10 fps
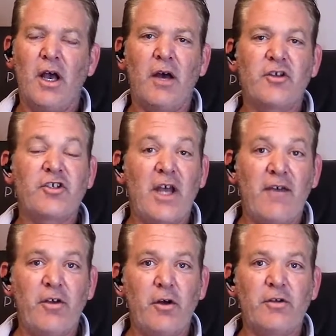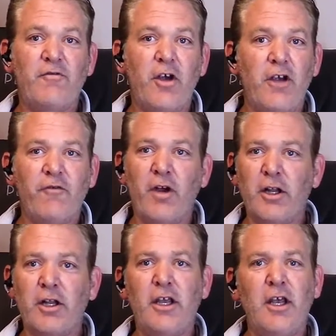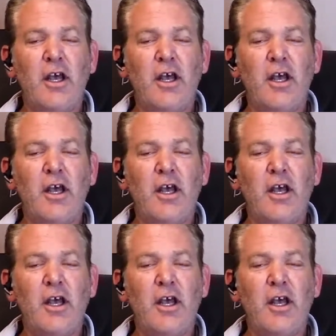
Uh, the staff here is very friendly.